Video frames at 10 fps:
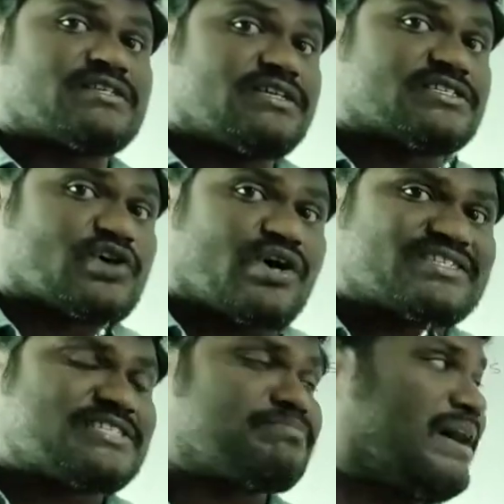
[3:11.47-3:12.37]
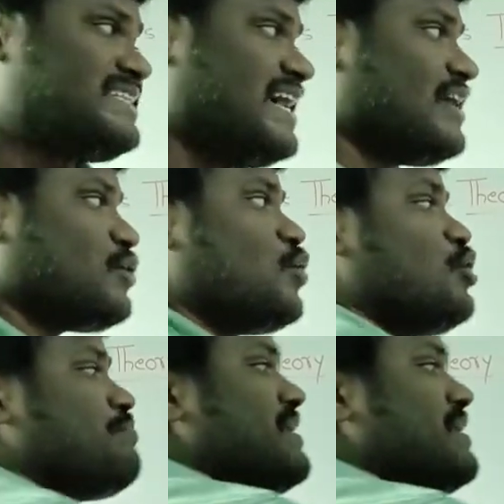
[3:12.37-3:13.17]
is caused by the Coulombic